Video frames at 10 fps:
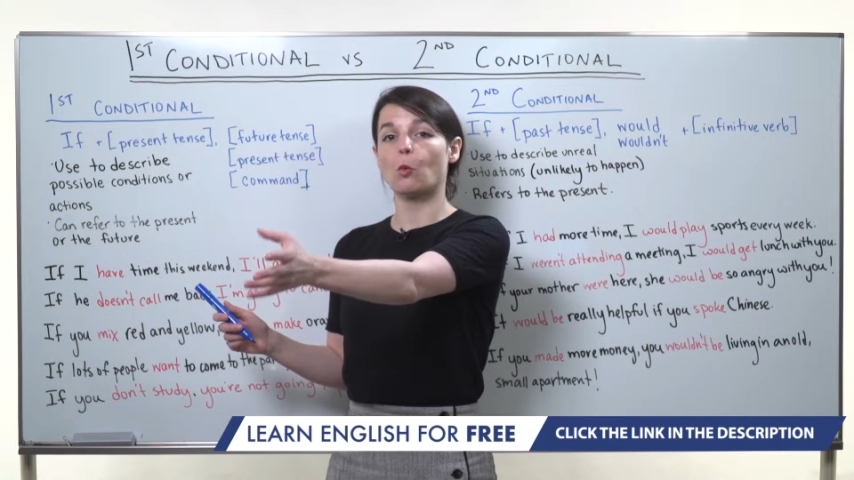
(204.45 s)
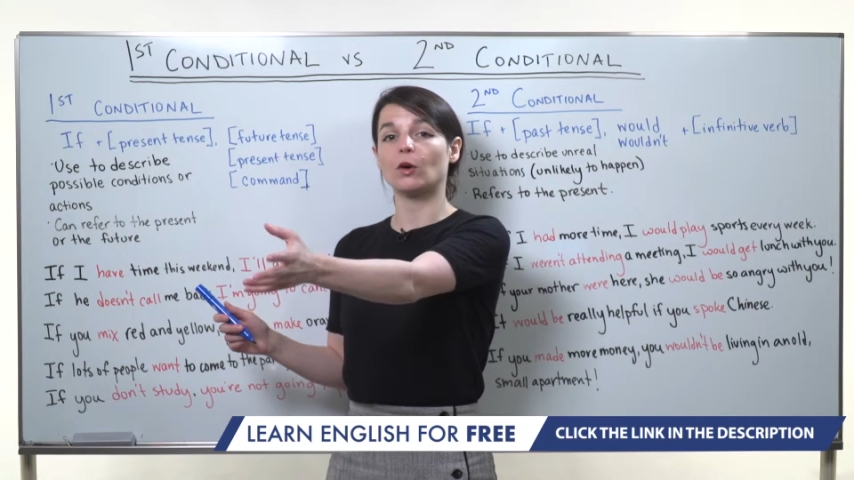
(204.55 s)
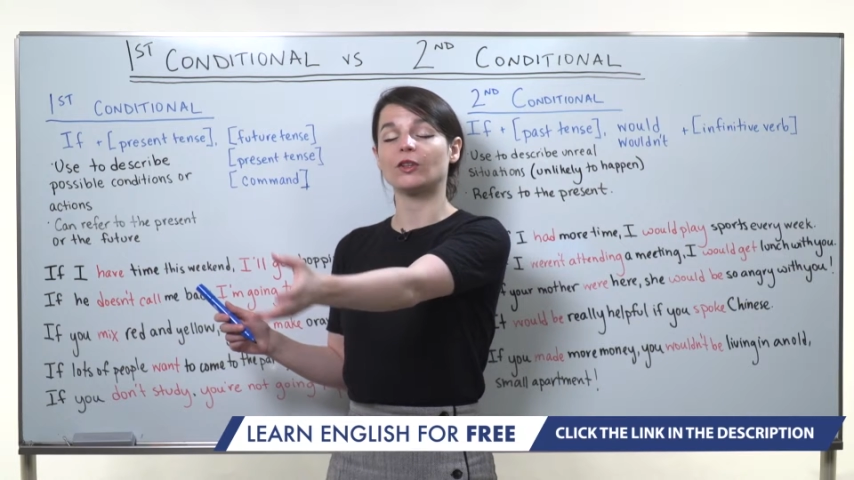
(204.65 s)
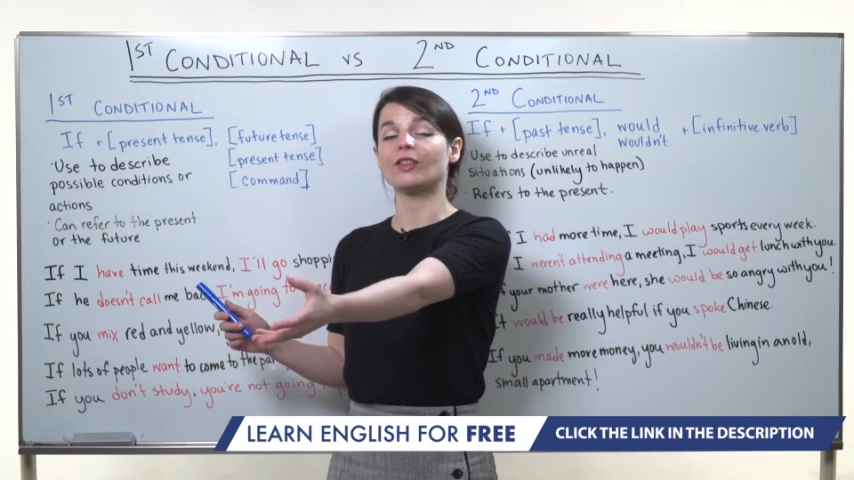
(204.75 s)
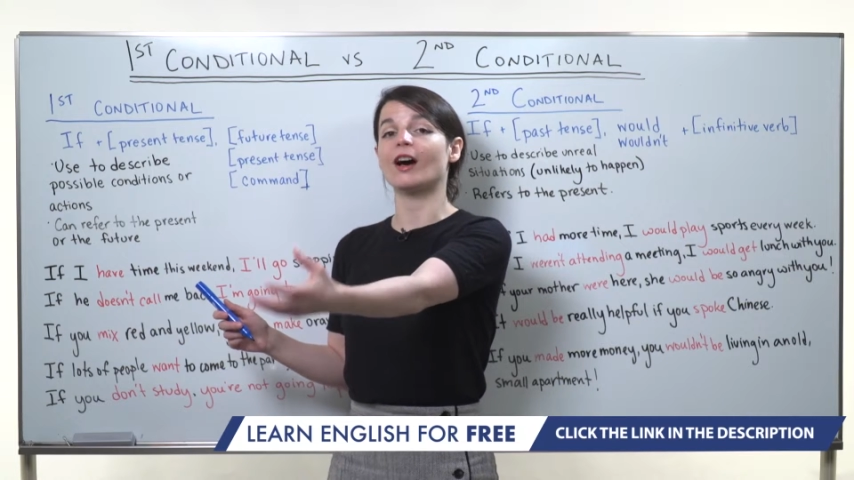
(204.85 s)

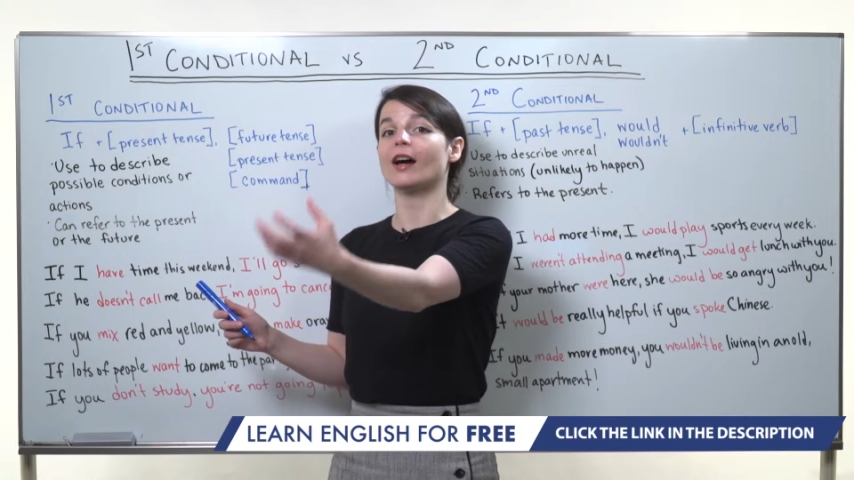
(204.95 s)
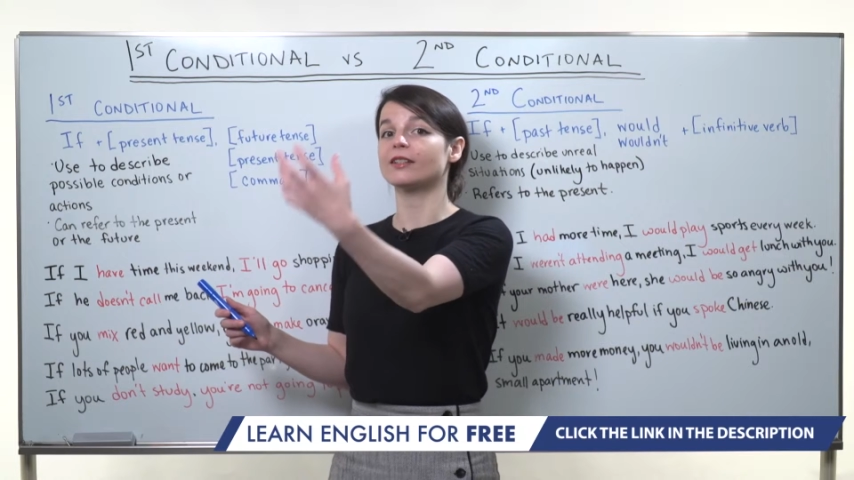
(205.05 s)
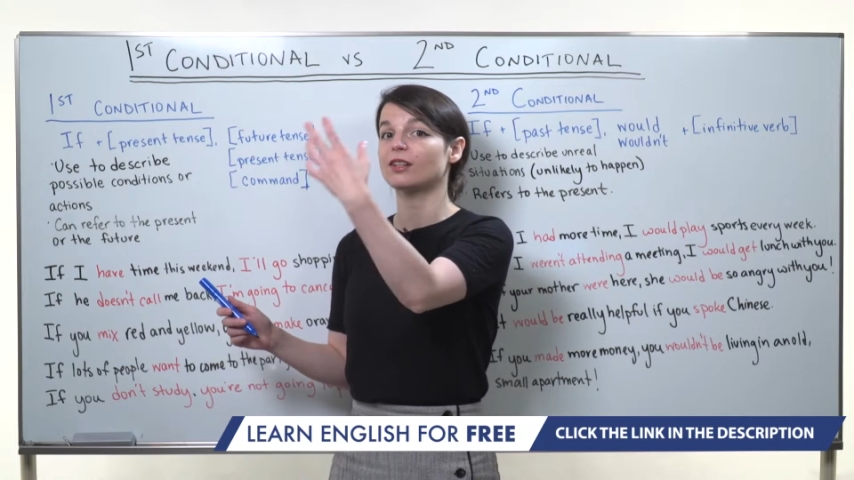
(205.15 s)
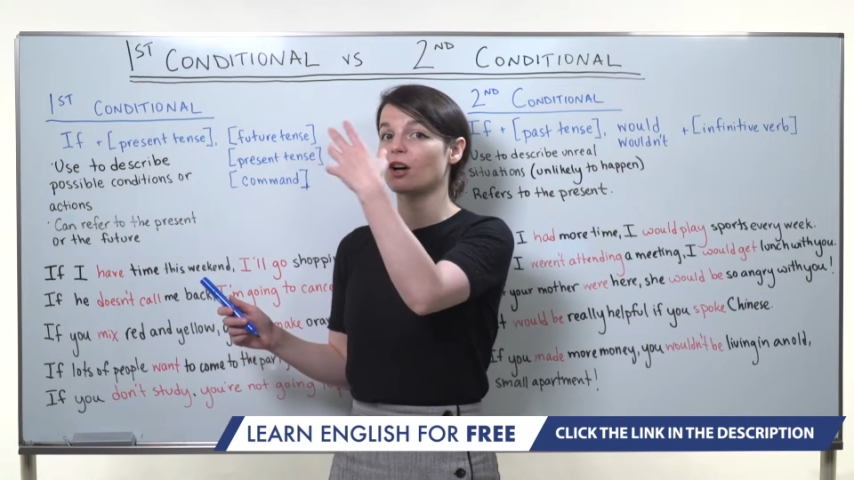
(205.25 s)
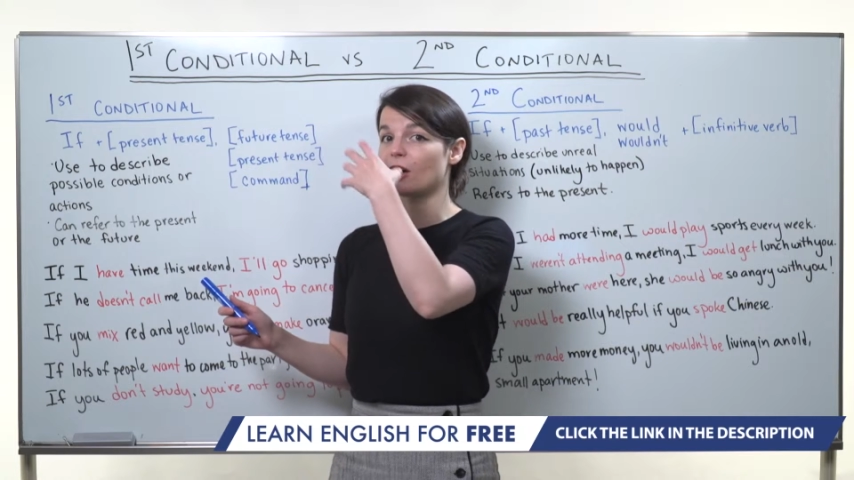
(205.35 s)
will
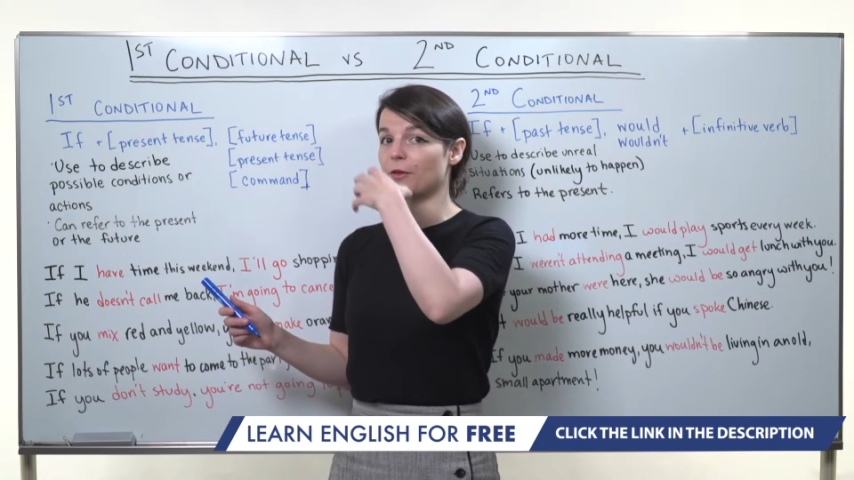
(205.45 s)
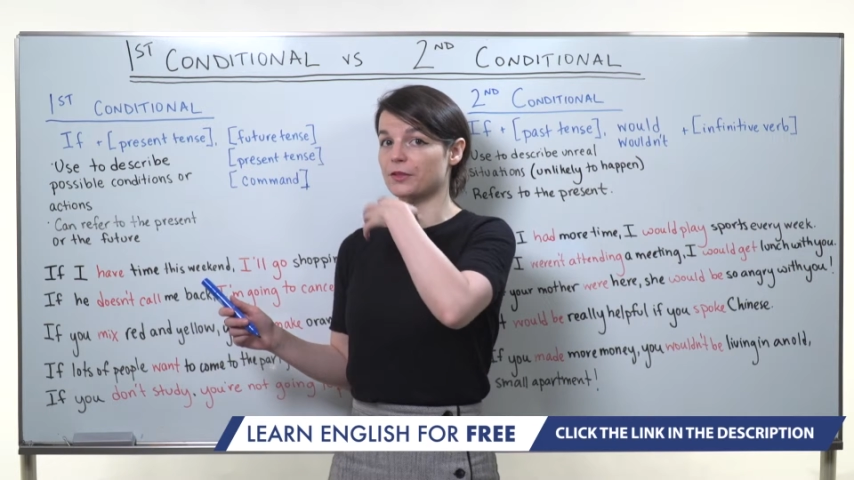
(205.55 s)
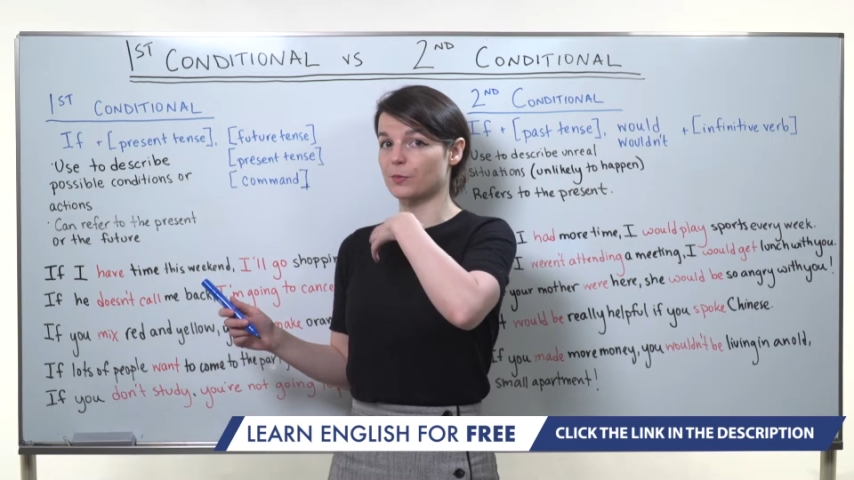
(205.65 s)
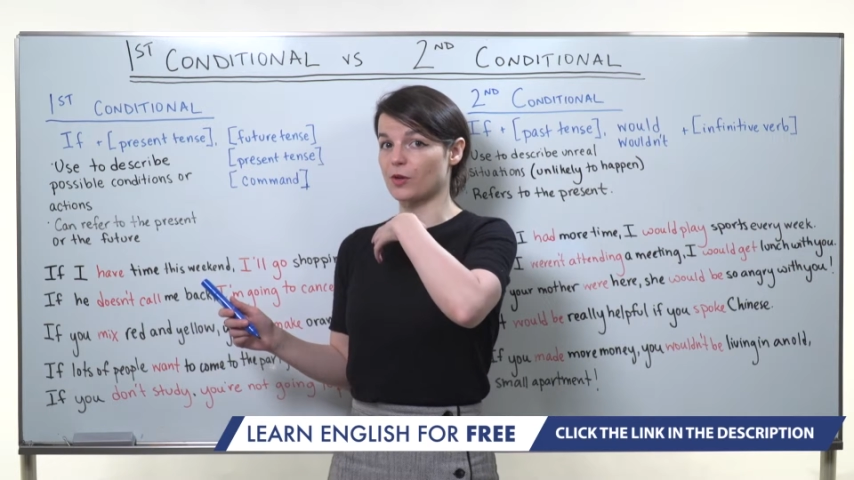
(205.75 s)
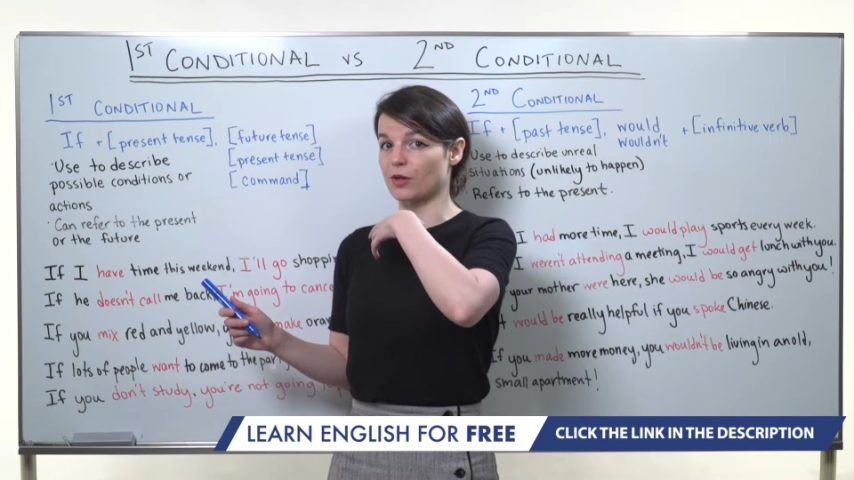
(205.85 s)
not call the
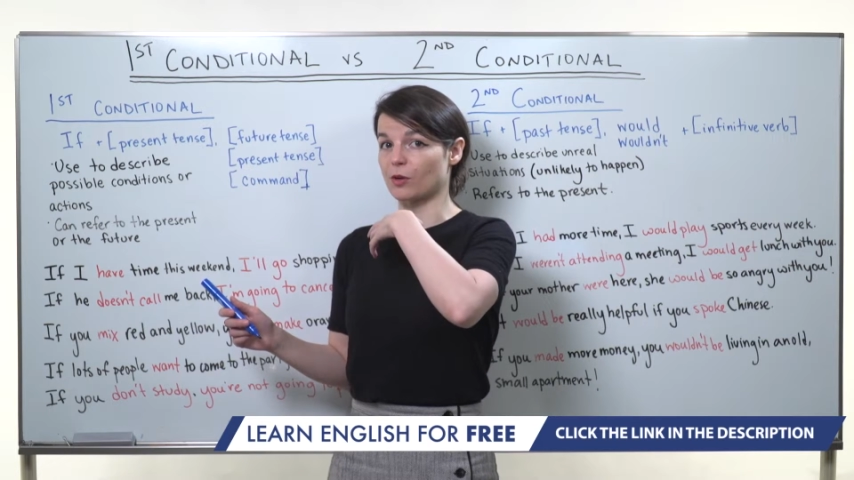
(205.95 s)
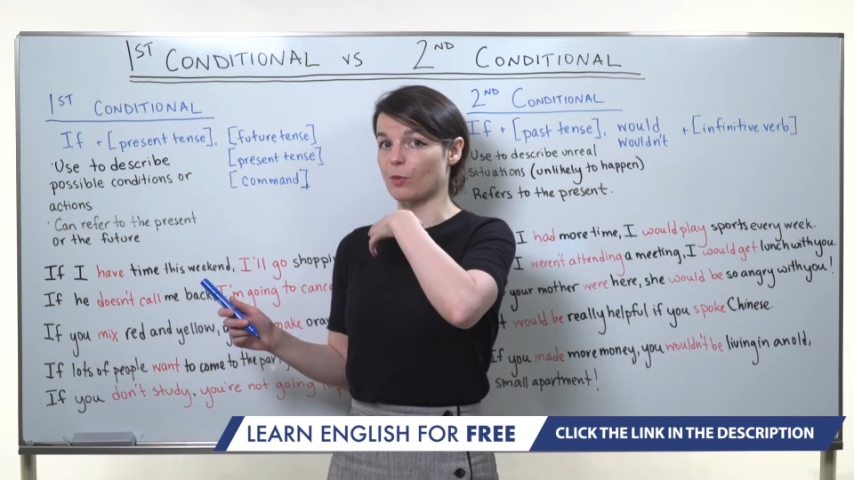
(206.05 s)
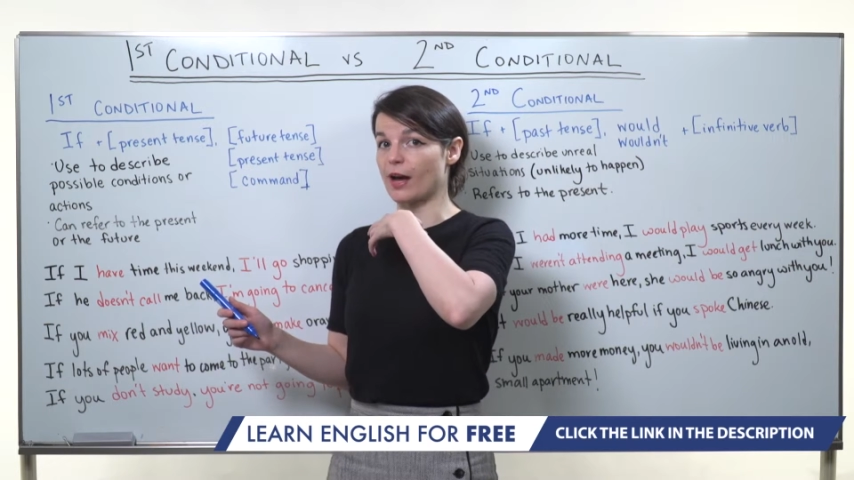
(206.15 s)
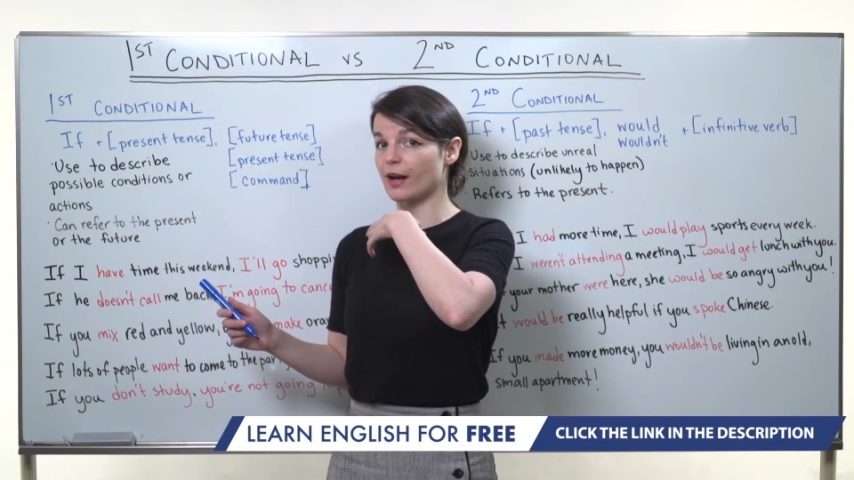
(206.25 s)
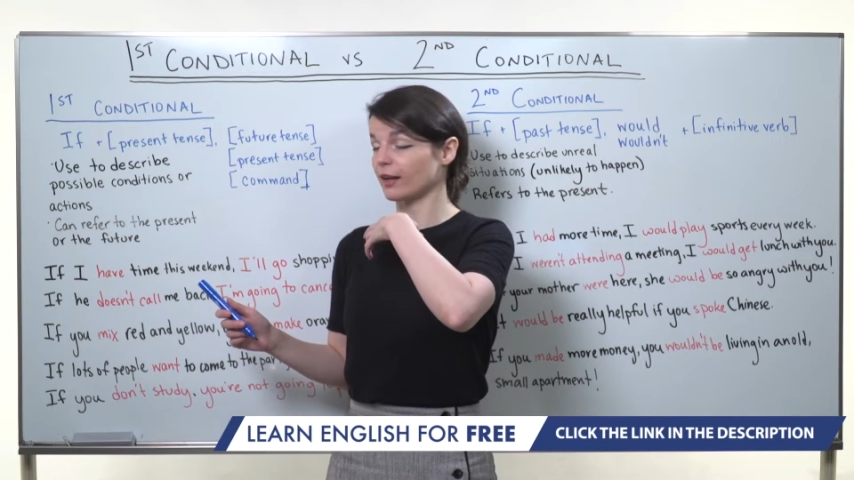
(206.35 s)
speaker
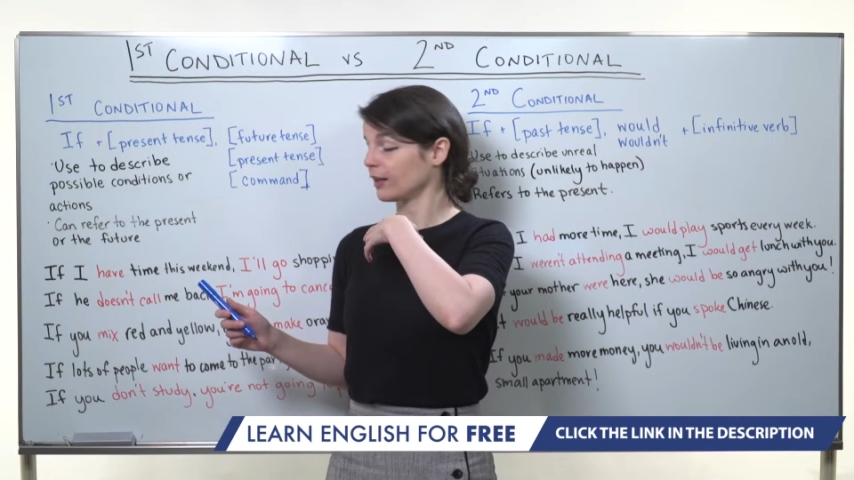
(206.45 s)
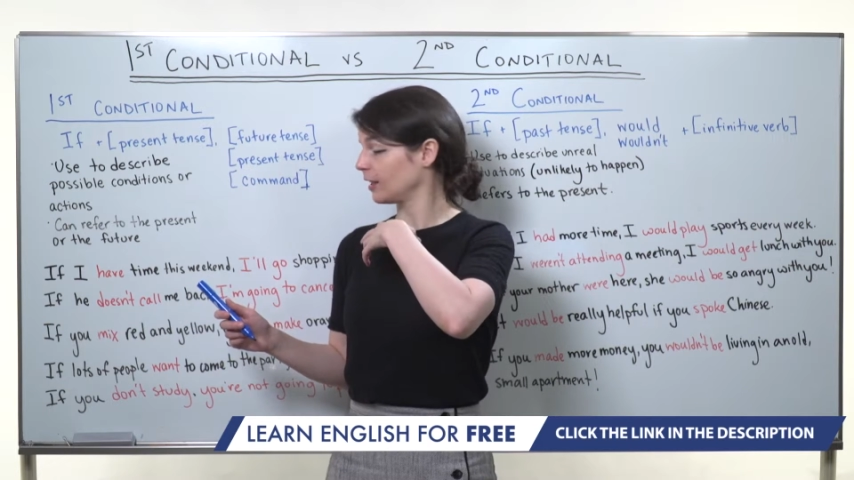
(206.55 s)
back.